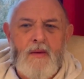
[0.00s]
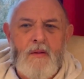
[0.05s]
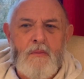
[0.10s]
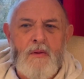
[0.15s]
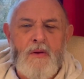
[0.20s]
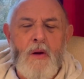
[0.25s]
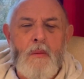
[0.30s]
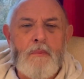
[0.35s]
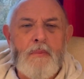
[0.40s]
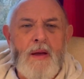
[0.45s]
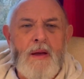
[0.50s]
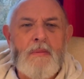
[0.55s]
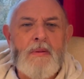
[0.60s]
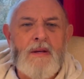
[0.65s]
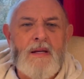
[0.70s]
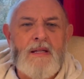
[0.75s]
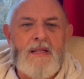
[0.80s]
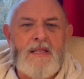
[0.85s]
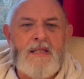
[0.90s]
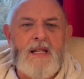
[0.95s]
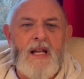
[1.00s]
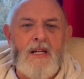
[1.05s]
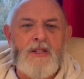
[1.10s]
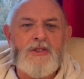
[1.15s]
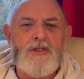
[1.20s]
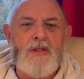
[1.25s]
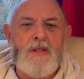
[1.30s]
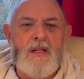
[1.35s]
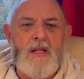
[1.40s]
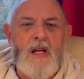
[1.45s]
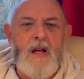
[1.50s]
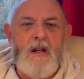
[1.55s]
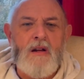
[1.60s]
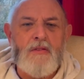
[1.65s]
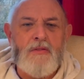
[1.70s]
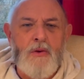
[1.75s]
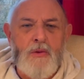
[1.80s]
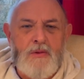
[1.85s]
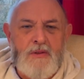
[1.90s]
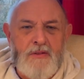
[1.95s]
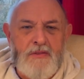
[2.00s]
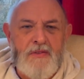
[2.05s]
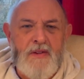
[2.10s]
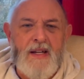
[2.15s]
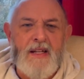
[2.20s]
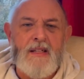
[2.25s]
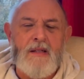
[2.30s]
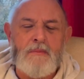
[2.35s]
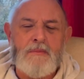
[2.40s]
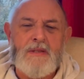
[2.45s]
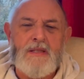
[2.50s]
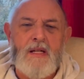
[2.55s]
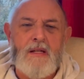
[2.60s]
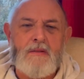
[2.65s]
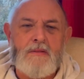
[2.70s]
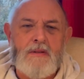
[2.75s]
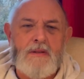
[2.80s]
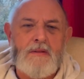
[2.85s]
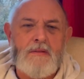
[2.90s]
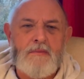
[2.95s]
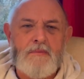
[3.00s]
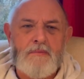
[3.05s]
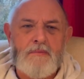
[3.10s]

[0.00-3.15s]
We've got people in this country that can't afford to feed themselves.